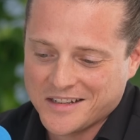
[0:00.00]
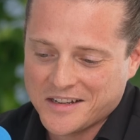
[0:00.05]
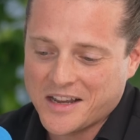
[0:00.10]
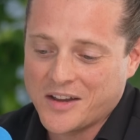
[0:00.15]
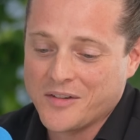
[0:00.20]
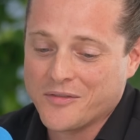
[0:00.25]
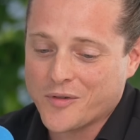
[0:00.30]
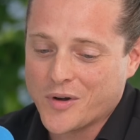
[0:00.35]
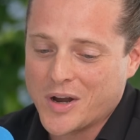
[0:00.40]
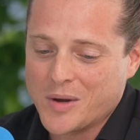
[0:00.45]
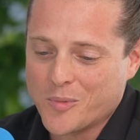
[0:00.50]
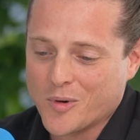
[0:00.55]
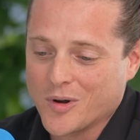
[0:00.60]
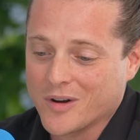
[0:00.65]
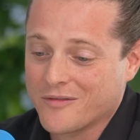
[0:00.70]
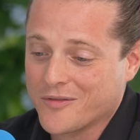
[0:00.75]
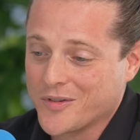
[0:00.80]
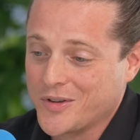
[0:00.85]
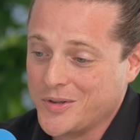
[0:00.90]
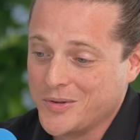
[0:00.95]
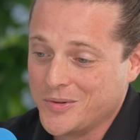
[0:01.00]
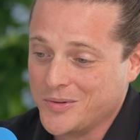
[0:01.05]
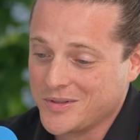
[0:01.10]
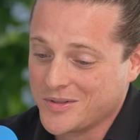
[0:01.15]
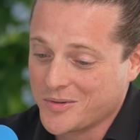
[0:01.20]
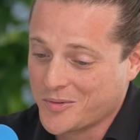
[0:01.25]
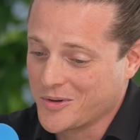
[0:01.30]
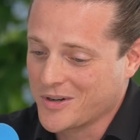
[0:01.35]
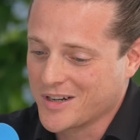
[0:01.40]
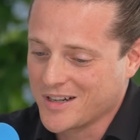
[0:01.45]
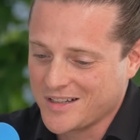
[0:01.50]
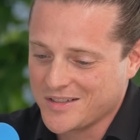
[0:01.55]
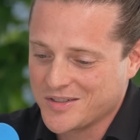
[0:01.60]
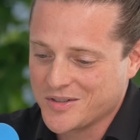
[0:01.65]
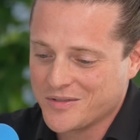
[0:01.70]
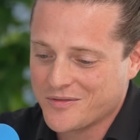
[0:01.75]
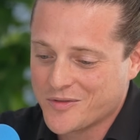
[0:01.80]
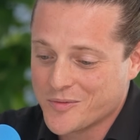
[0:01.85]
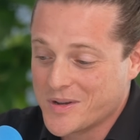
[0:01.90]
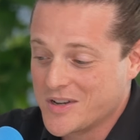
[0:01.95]
a framework for you to organize
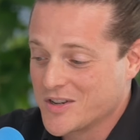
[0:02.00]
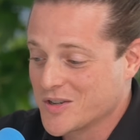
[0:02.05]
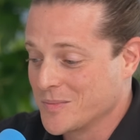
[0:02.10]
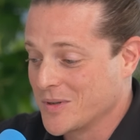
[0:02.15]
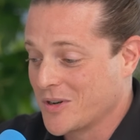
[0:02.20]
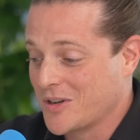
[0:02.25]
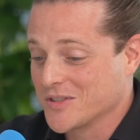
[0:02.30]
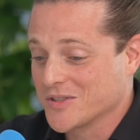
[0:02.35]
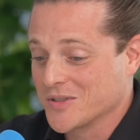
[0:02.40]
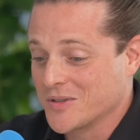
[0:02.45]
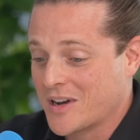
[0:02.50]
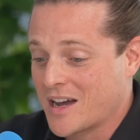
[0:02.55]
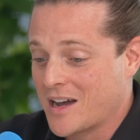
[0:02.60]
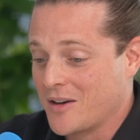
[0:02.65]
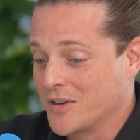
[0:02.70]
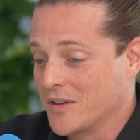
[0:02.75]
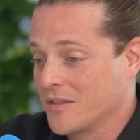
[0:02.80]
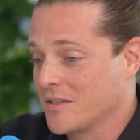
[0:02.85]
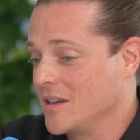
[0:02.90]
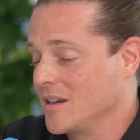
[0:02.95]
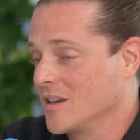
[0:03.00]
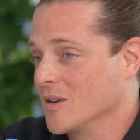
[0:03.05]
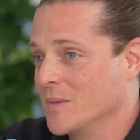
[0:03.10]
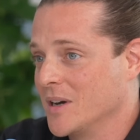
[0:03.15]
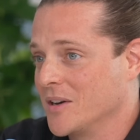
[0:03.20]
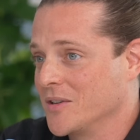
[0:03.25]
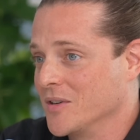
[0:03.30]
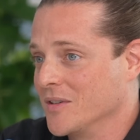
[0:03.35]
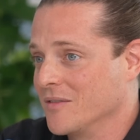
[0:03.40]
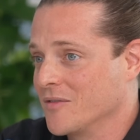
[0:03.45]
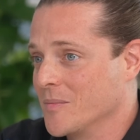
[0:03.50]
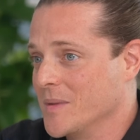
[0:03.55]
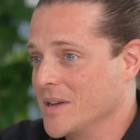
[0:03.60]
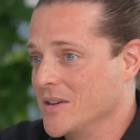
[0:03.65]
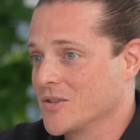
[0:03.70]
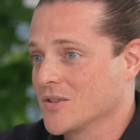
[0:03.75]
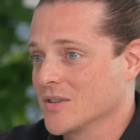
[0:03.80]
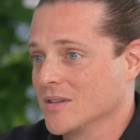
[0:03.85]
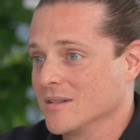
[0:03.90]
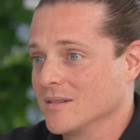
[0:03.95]
your information, but also how to think about your
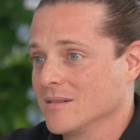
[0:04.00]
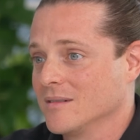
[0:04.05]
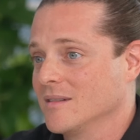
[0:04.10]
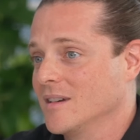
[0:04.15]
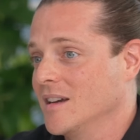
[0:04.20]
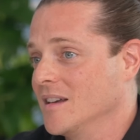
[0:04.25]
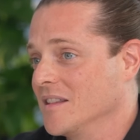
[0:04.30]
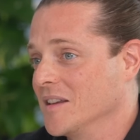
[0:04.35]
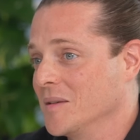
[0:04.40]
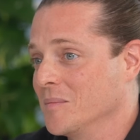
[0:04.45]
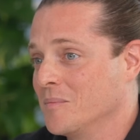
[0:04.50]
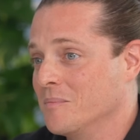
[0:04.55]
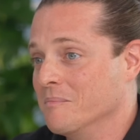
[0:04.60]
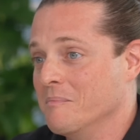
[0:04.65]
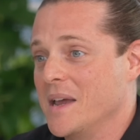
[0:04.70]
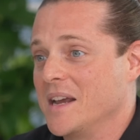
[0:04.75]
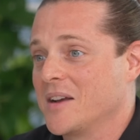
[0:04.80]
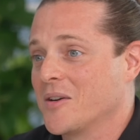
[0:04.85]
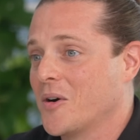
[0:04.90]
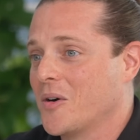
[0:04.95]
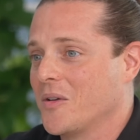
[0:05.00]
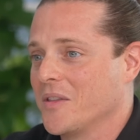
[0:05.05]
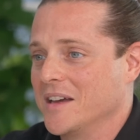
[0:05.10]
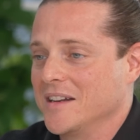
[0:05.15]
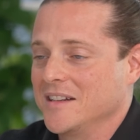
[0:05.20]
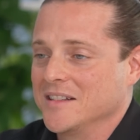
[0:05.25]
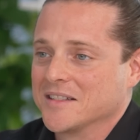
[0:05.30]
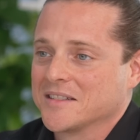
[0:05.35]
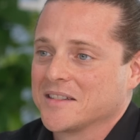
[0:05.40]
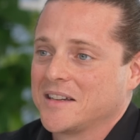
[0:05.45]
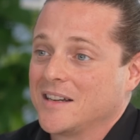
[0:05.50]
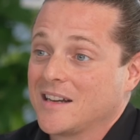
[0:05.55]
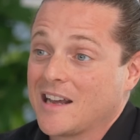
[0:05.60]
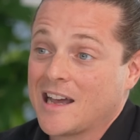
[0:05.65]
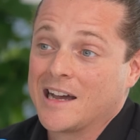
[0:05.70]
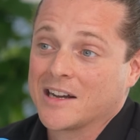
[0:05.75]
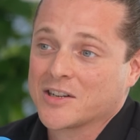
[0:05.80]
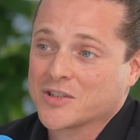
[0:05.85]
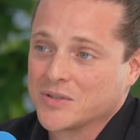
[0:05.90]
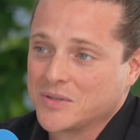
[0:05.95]
information and then make all that insight
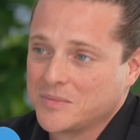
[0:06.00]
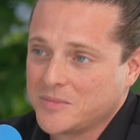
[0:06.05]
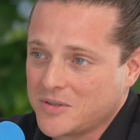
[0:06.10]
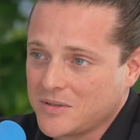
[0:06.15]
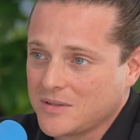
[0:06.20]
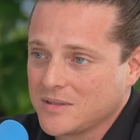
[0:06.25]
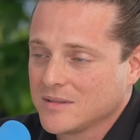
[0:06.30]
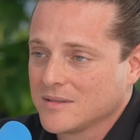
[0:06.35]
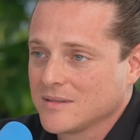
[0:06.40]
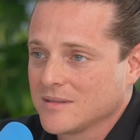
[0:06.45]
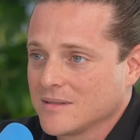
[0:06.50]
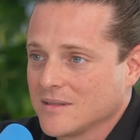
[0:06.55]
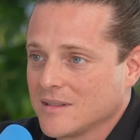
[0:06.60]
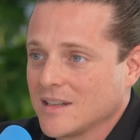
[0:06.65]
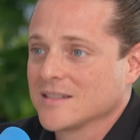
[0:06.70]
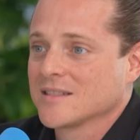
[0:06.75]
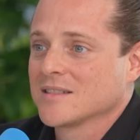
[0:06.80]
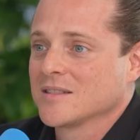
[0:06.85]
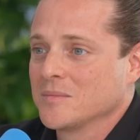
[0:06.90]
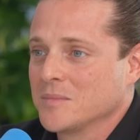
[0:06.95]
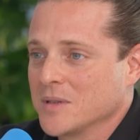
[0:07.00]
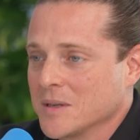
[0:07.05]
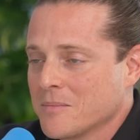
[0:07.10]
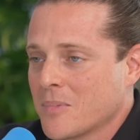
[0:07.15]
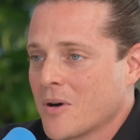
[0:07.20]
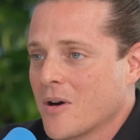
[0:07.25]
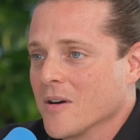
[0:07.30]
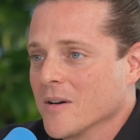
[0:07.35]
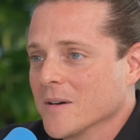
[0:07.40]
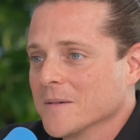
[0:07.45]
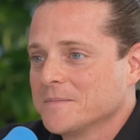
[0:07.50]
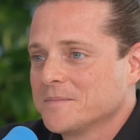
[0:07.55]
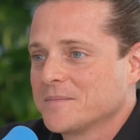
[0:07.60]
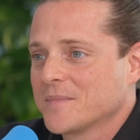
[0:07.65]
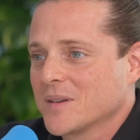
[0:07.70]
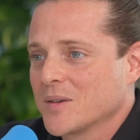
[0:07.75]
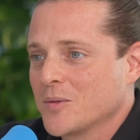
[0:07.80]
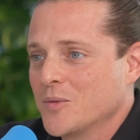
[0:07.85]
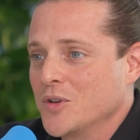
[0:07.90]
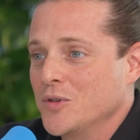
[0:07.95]
actionable. That's the big part.
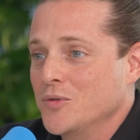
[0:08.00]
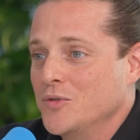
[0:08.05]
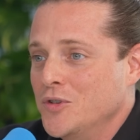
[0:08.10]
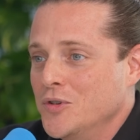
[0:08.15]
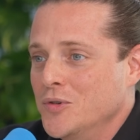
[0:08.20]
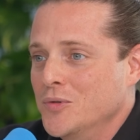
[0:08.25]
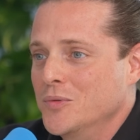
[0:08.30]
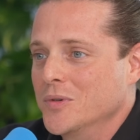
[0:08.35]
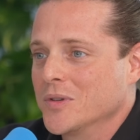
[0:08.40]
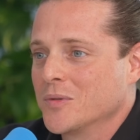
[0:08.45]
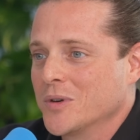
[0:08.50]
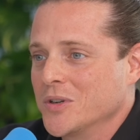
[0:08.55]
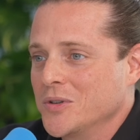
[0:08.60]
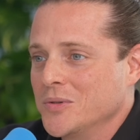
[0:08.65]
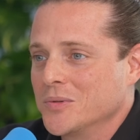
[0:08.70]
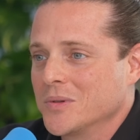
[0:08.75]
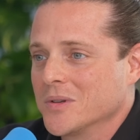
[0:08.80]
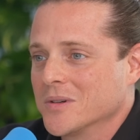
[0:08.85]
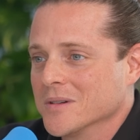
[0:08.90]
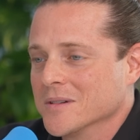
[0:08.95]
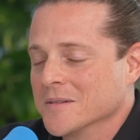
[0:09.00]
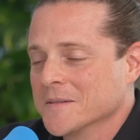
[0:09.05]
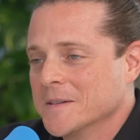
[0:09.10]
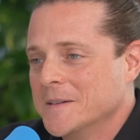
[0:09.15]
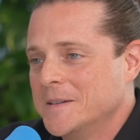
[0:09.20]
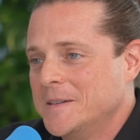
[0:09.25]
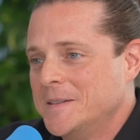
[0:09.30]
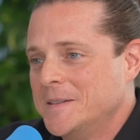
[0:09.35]
Like, what do you do with what you learn?